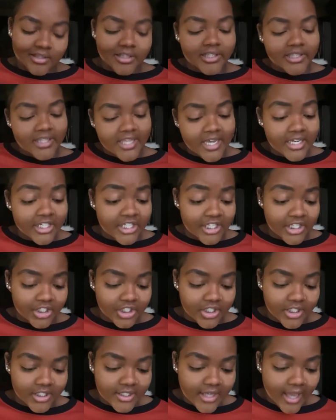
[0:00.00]
The
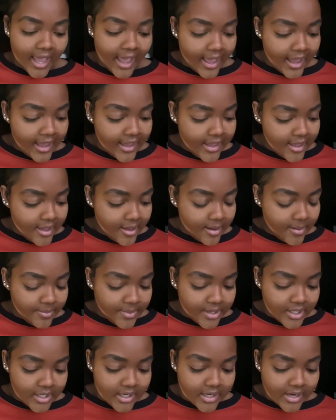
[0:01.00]
dishes. I am
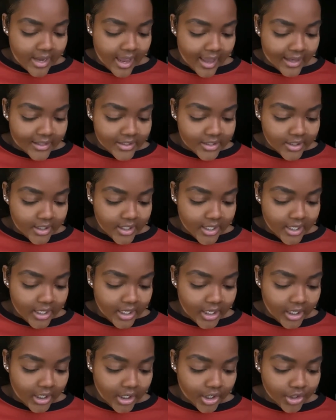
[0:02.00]
not
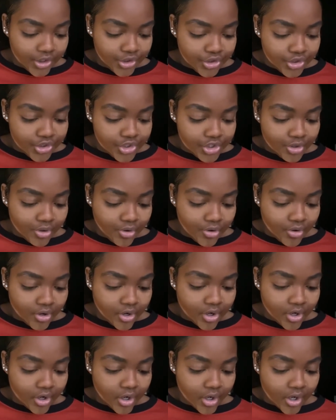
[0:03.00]
a
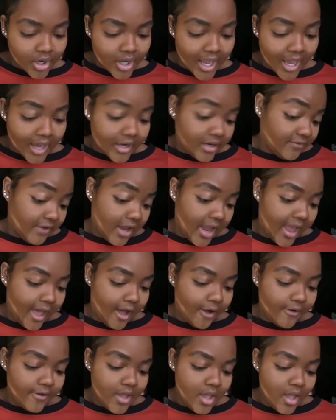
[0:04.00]
chore kind of
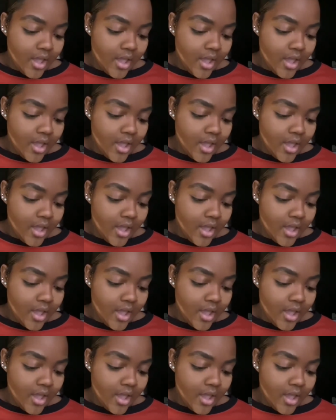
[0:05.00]
gal.